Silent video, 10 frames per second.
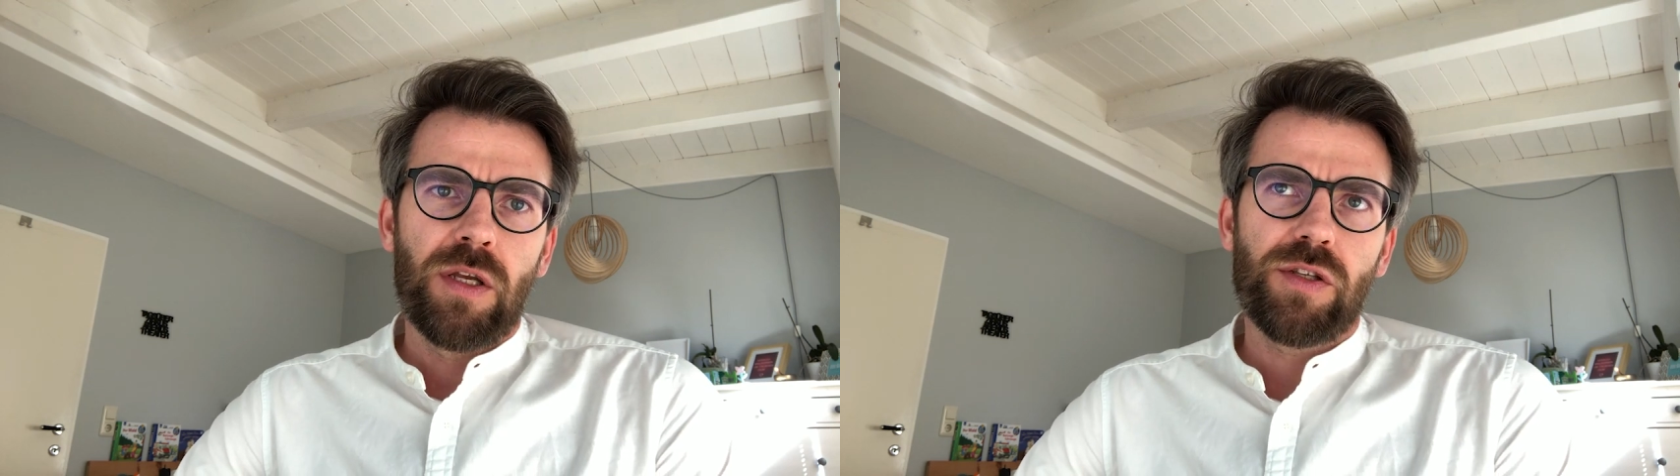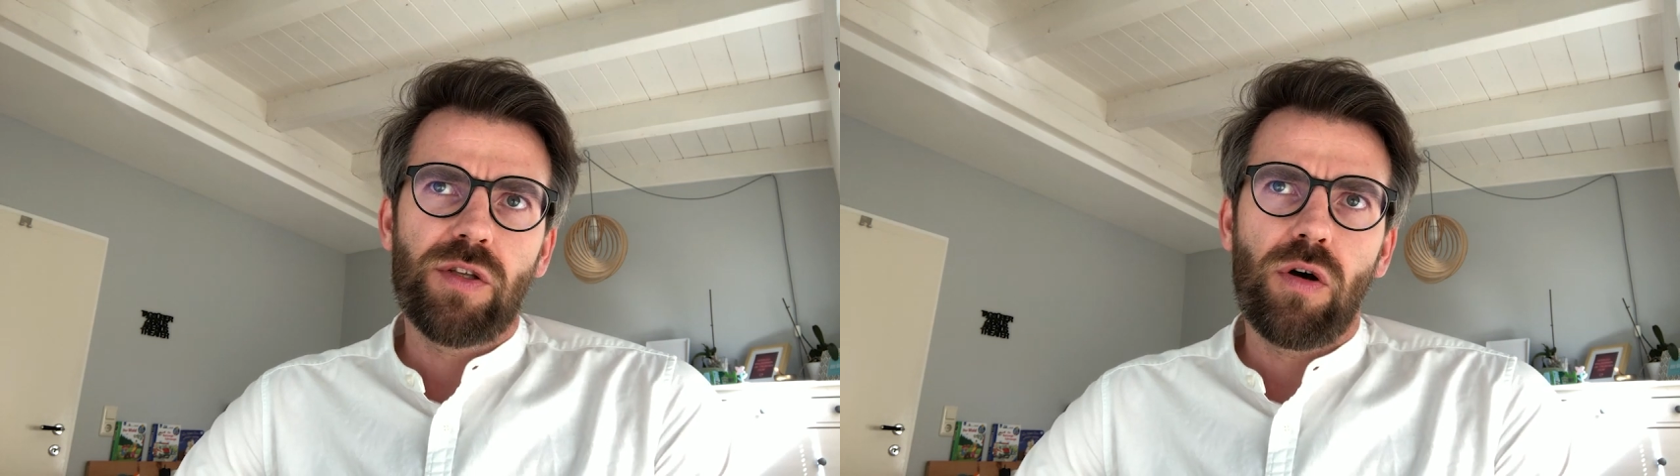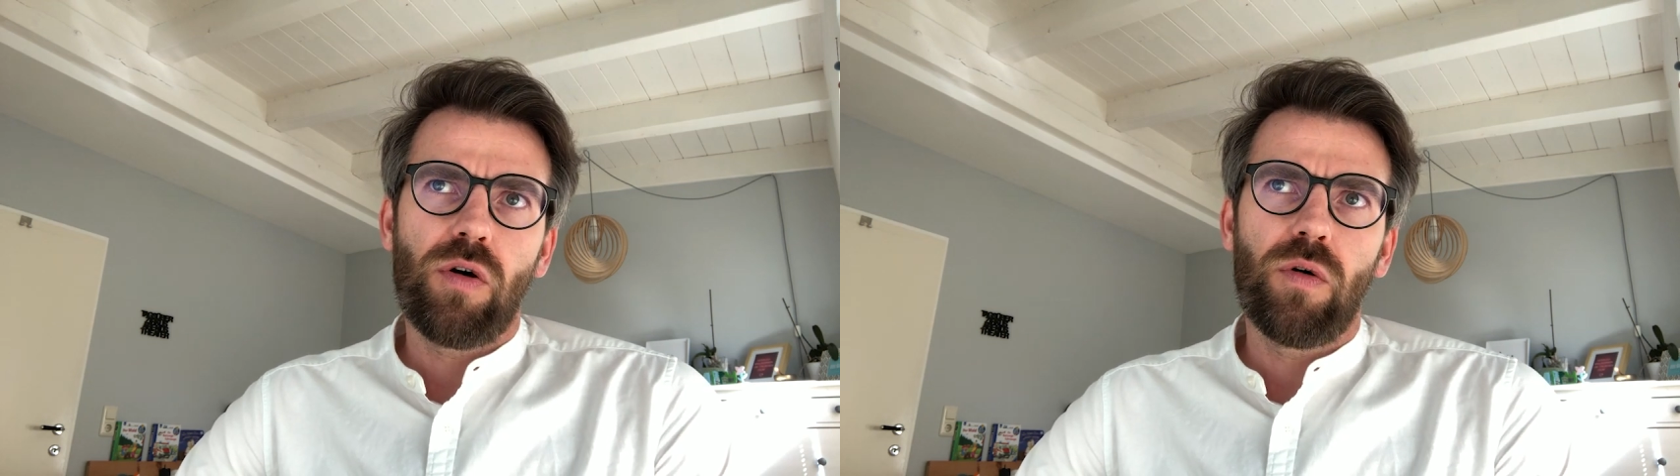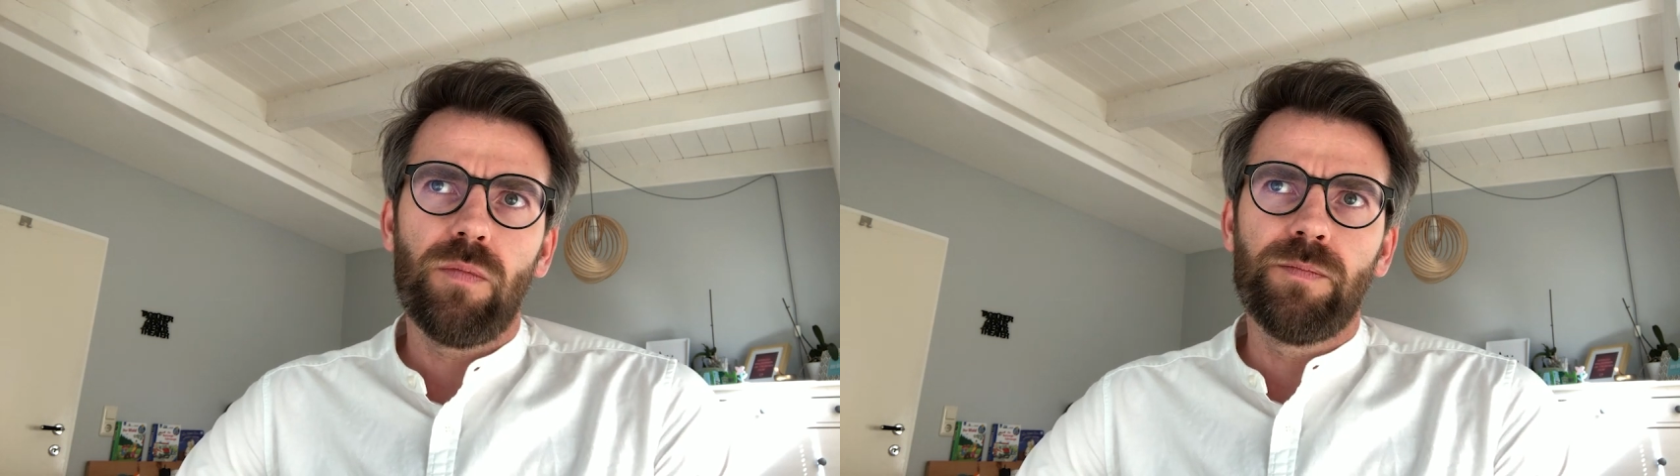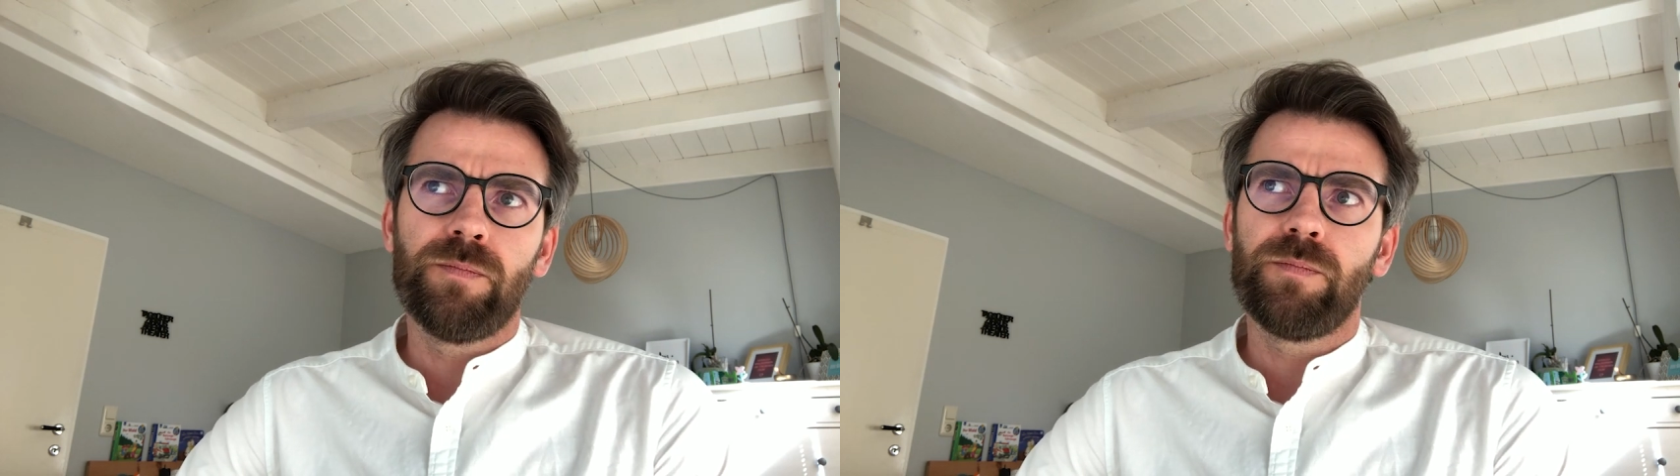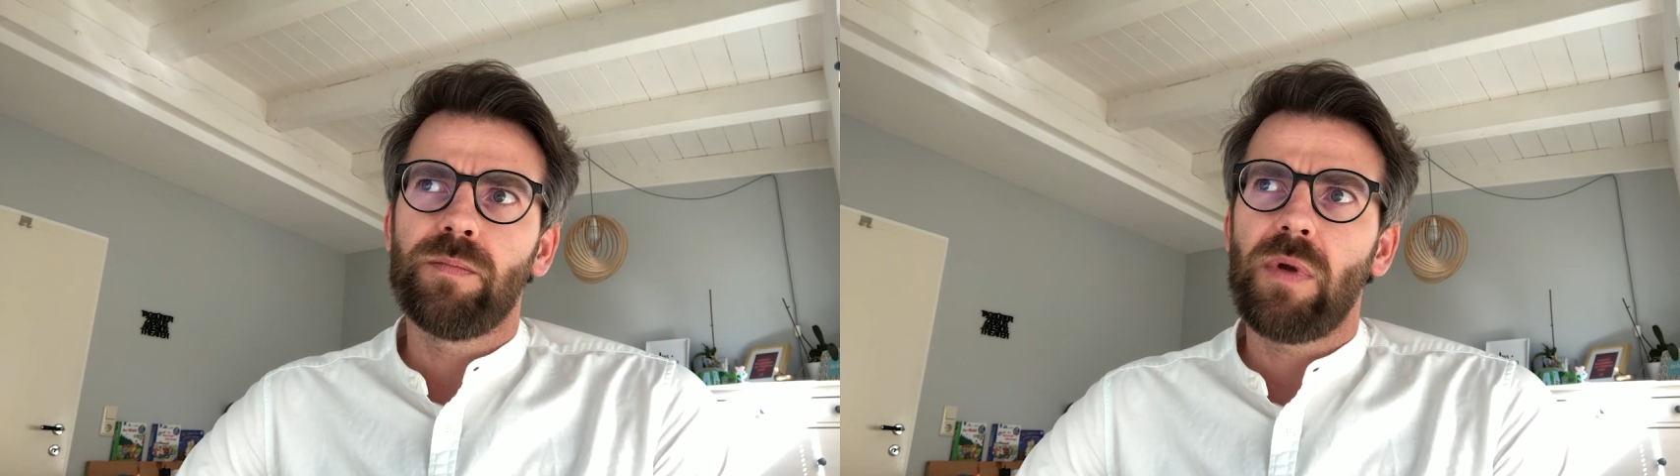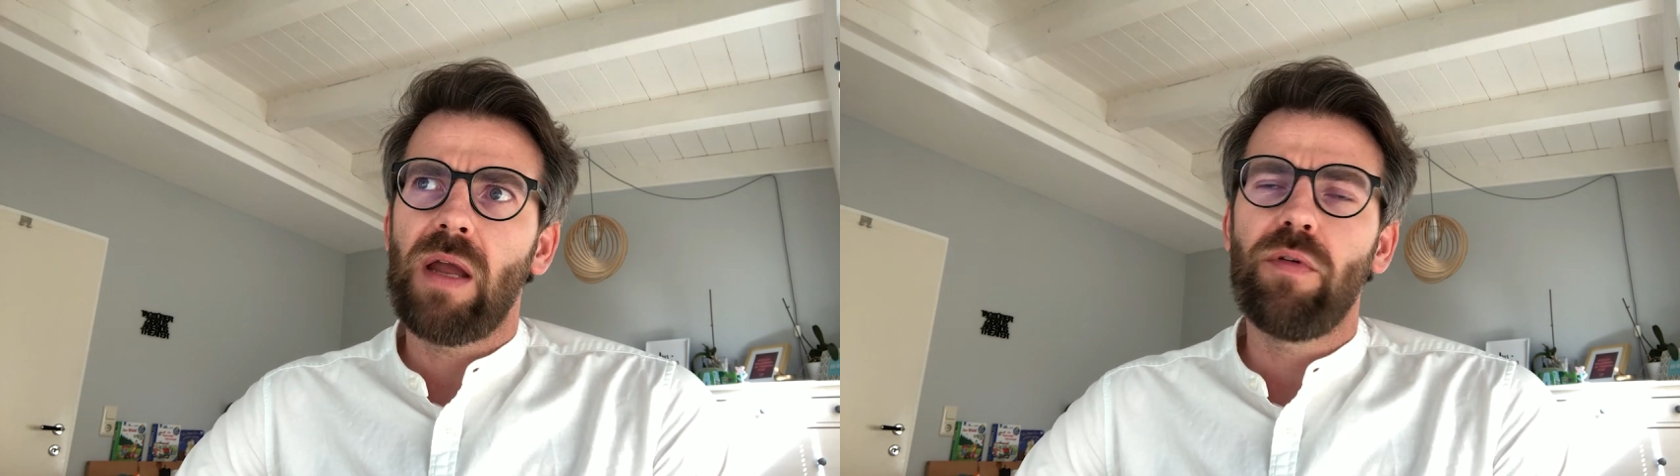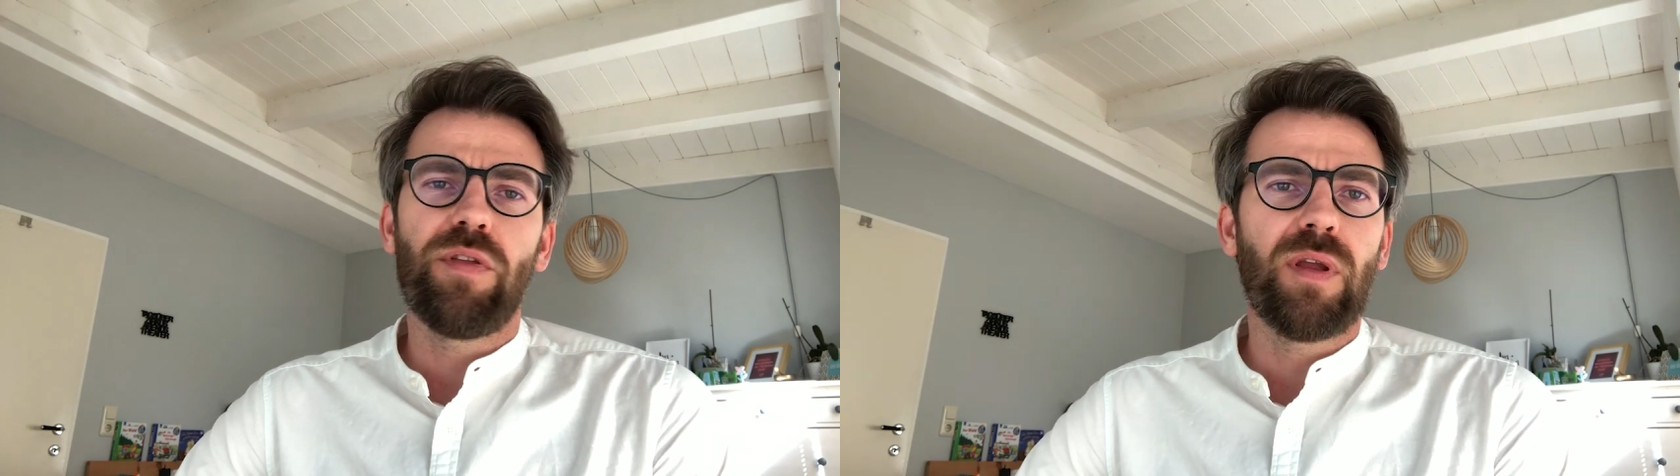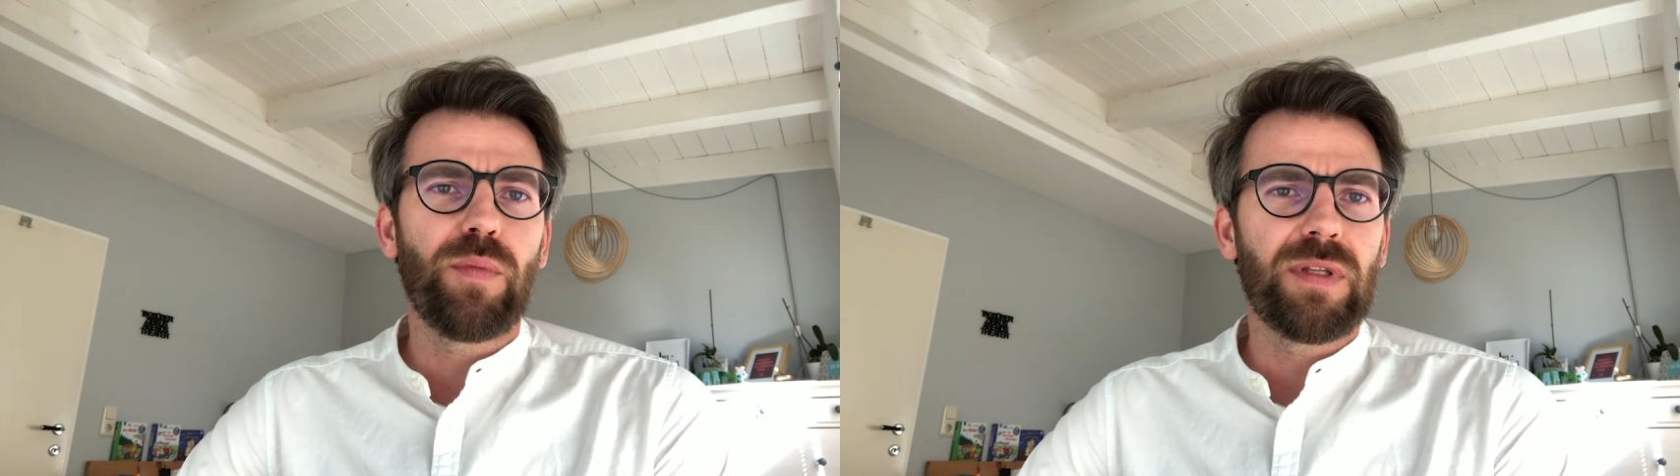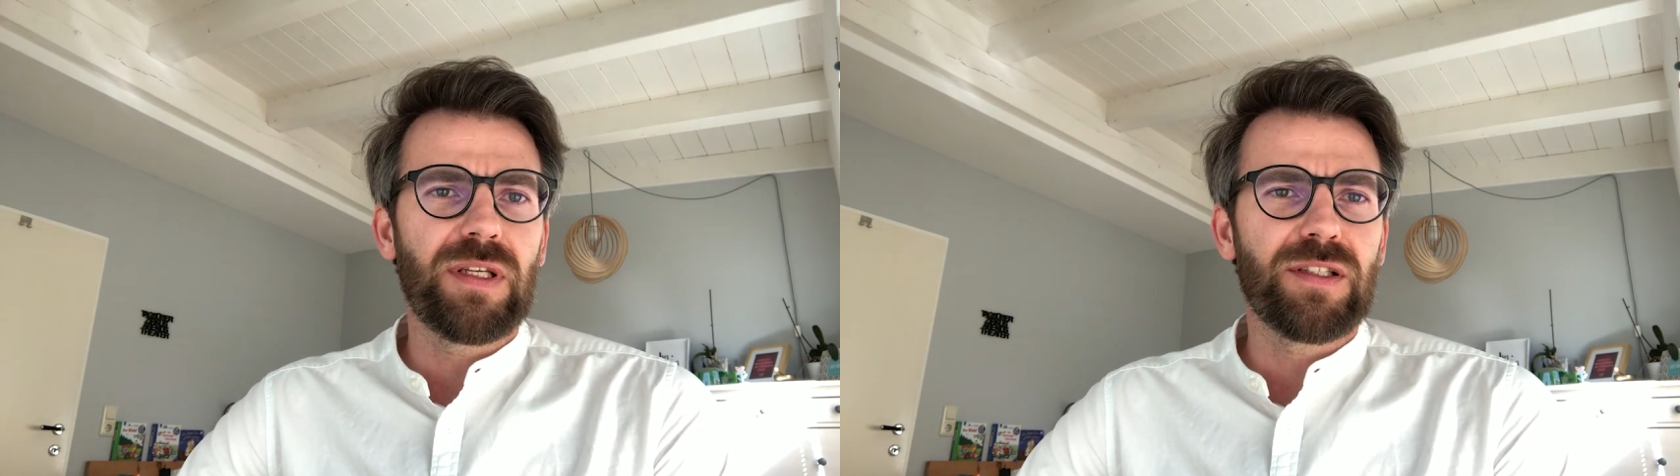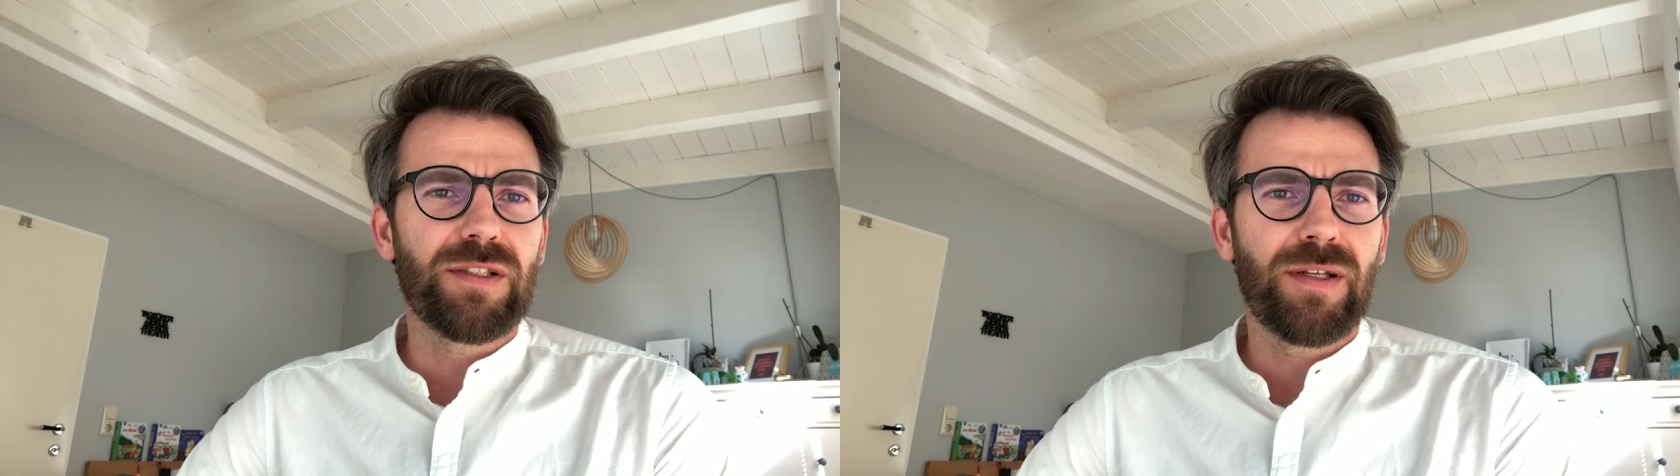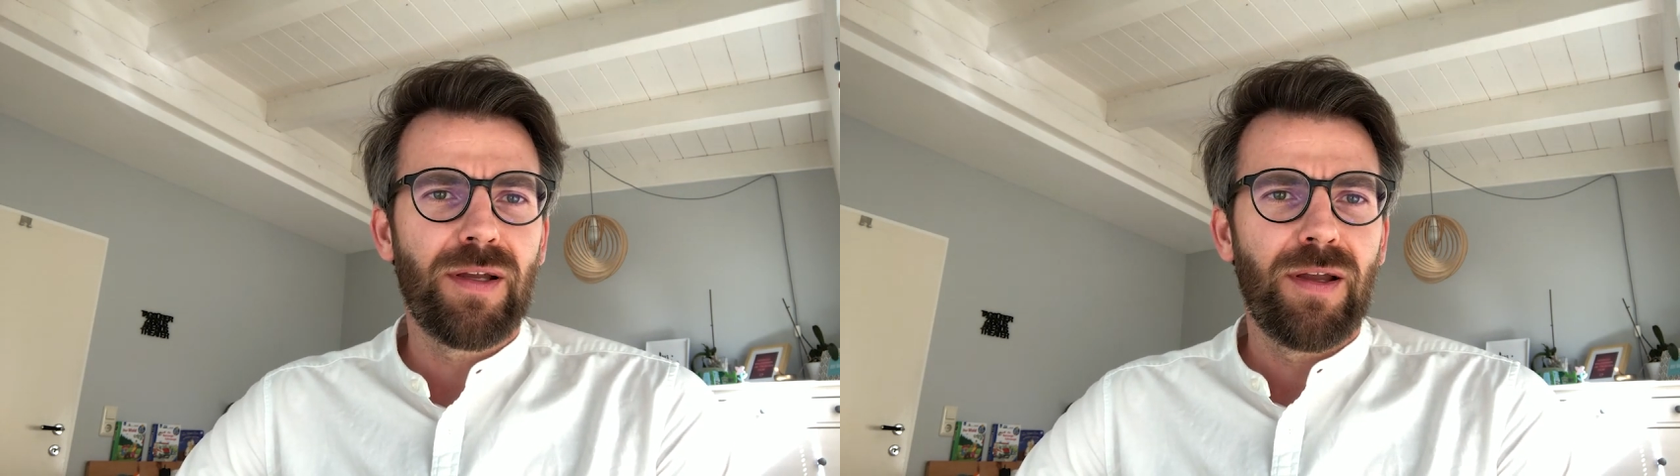So everything we did